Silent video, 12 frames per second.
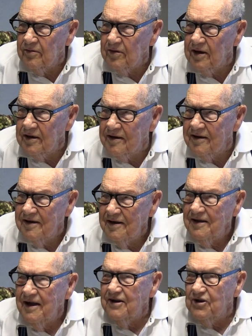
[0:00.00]
We had
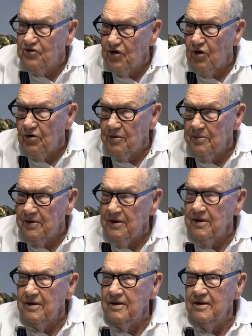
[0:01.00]
had salt them
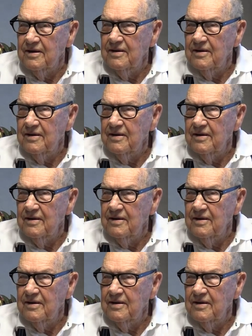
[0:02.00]
down,